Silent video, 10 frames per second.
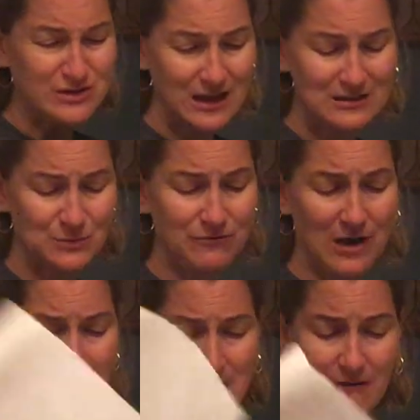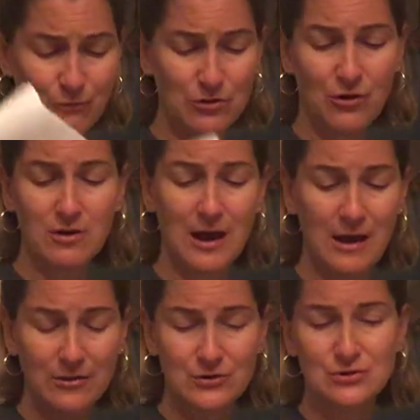days we've got left with our
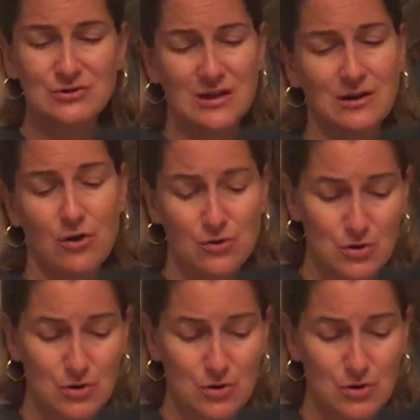calendars and our